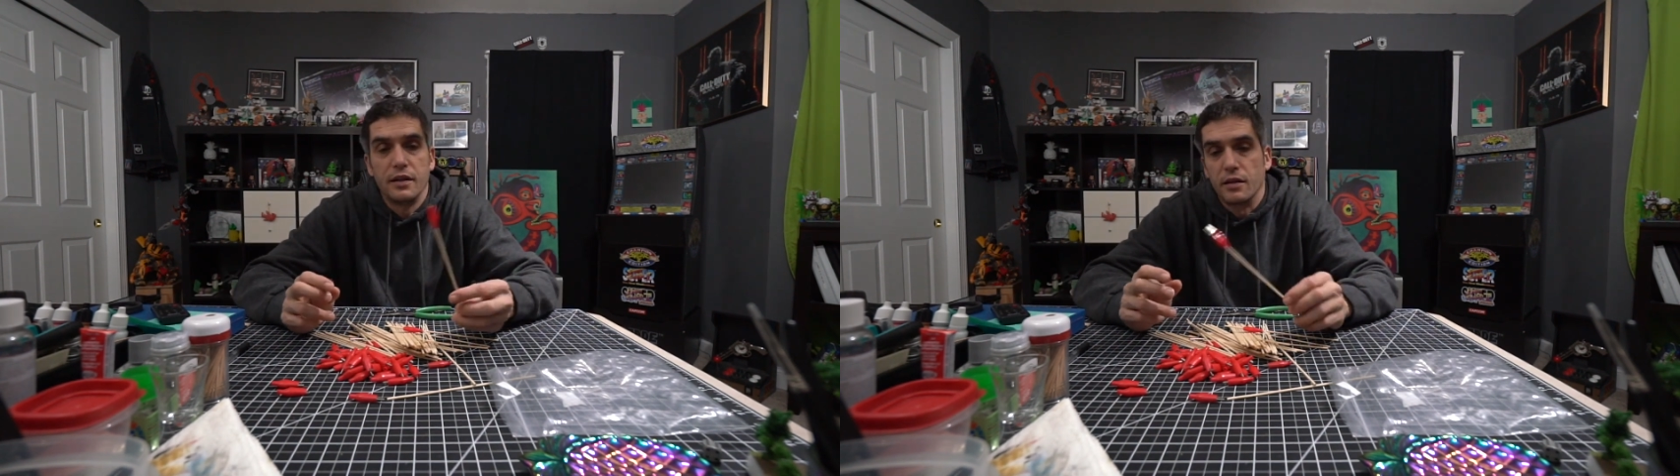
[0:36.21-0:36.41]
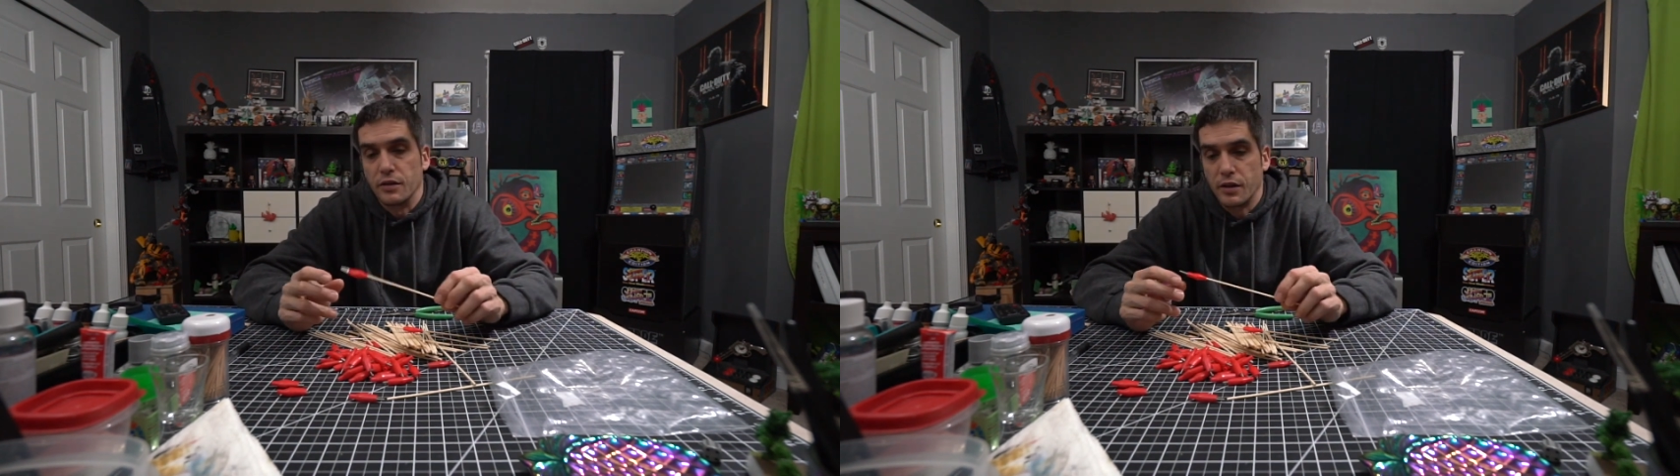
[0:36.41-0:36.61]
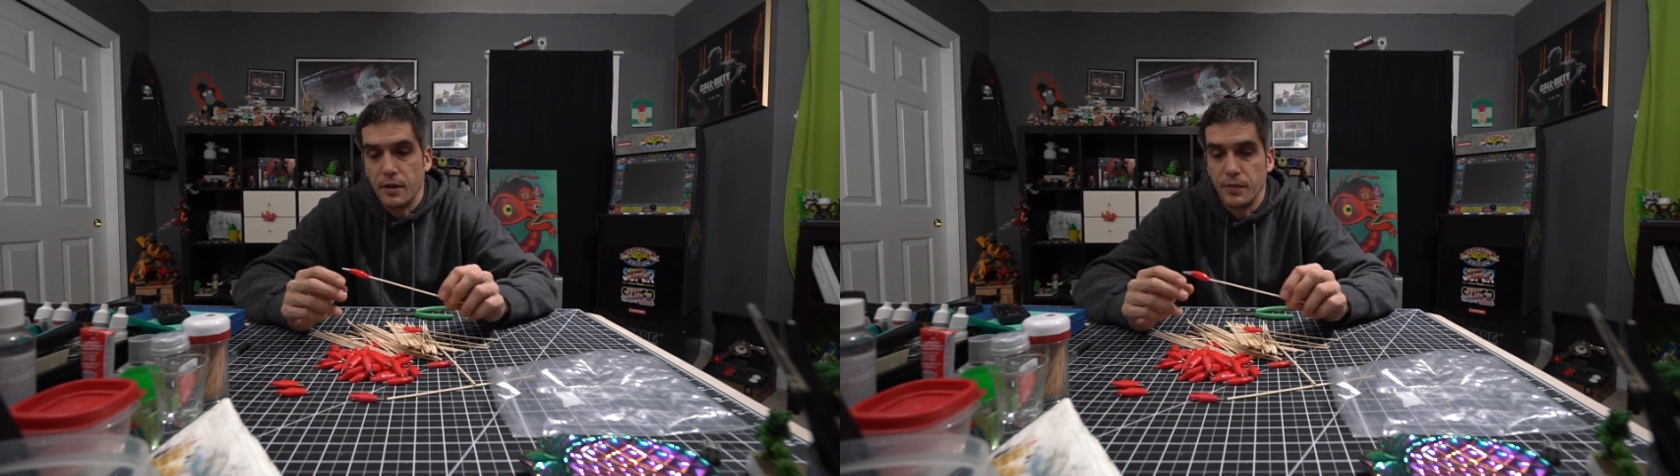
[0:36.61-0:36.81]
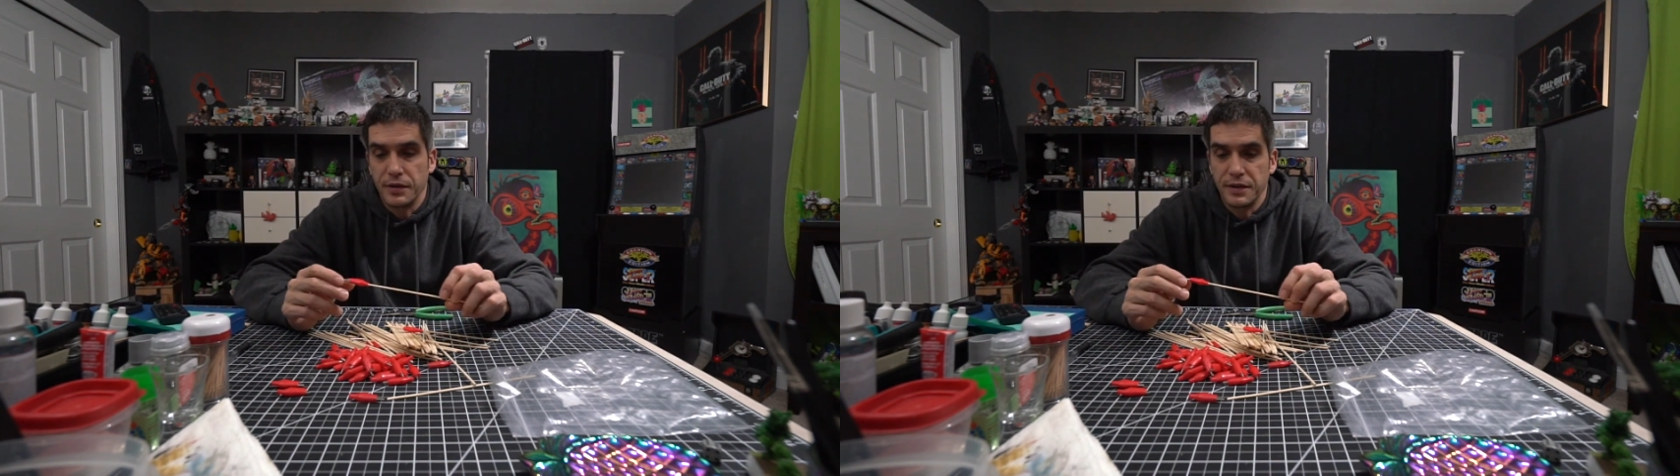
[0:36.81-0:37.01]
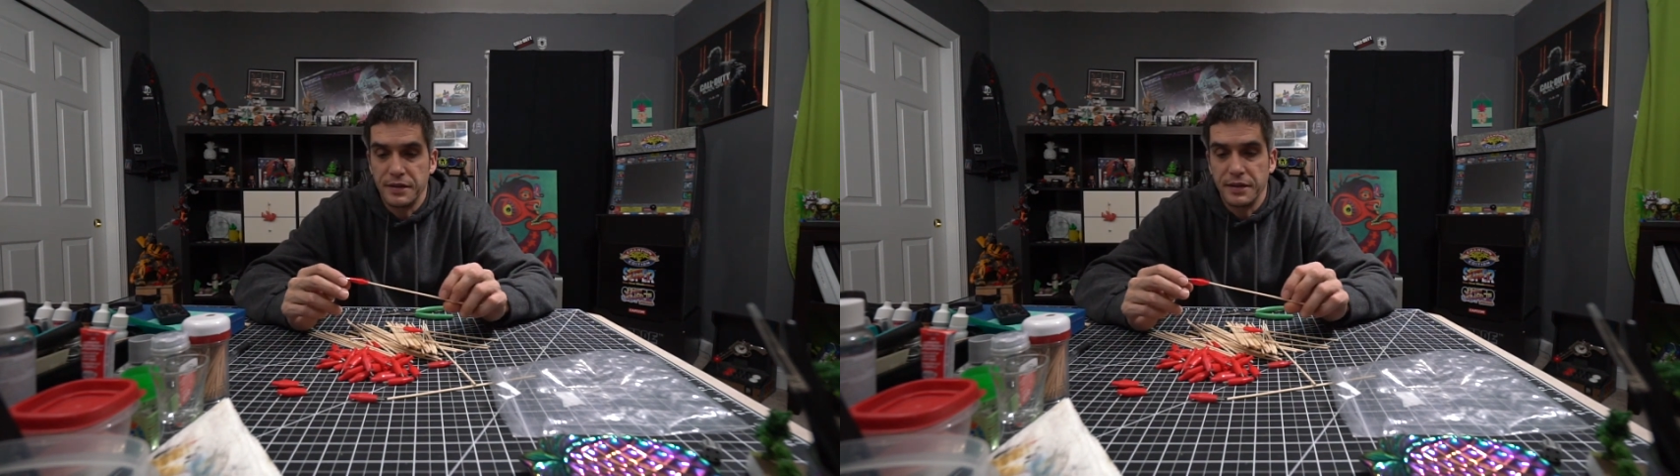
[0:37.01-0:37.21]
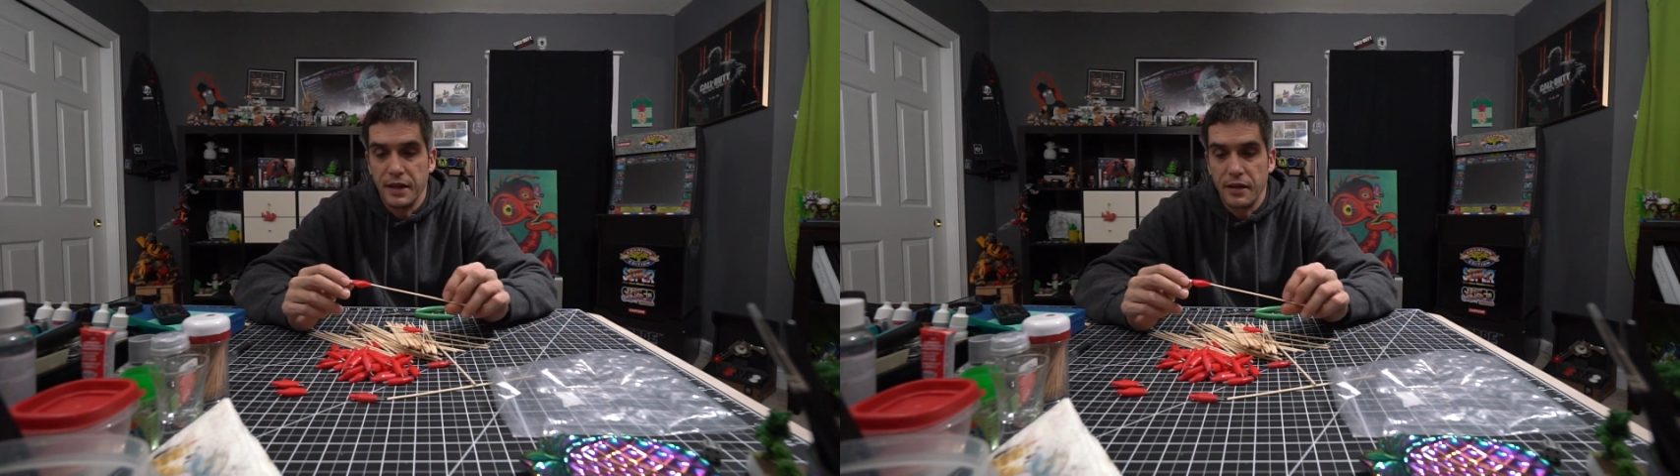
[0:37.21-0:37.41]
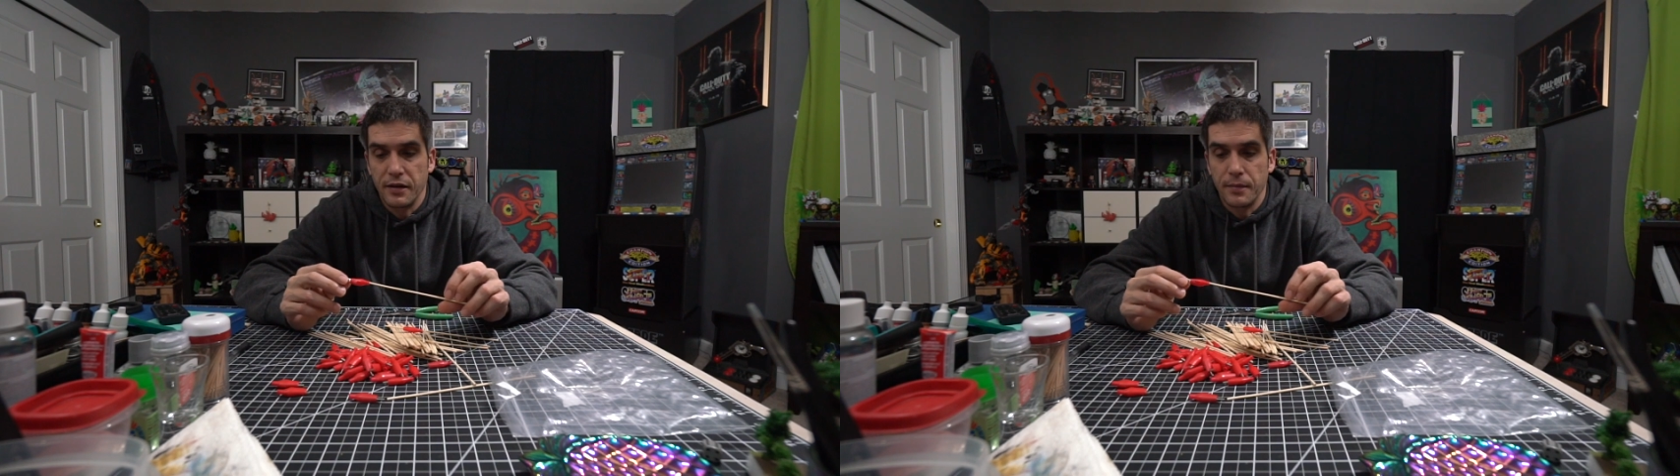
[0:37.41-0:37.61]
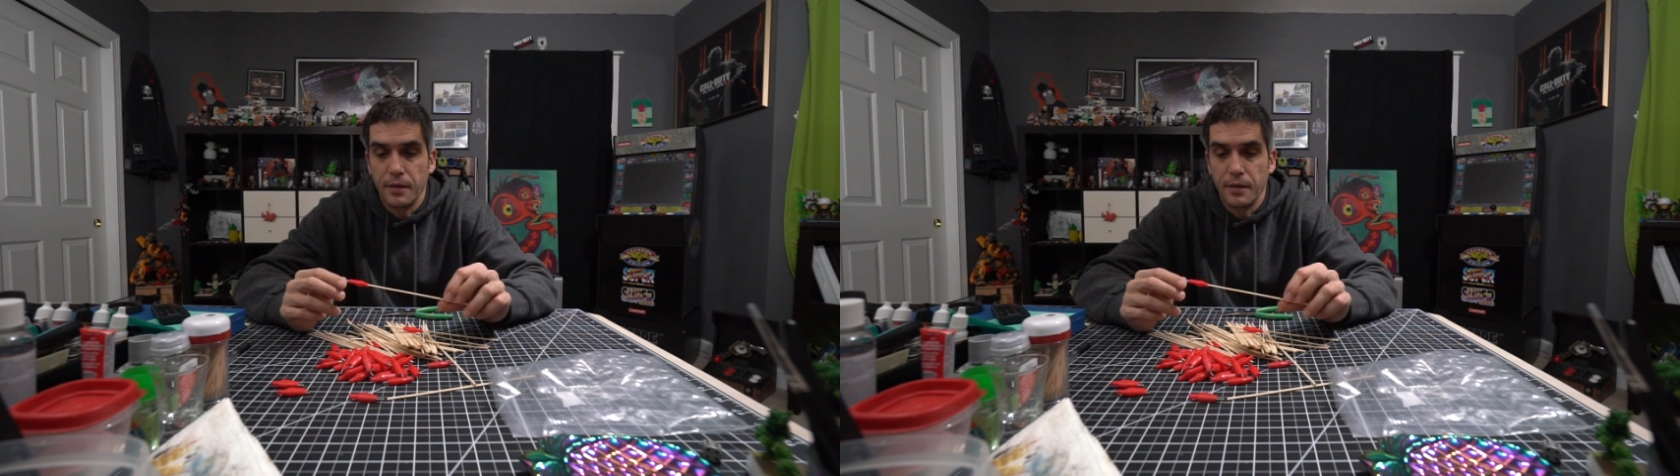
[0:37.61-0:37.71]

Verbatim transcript: here and try to put these together,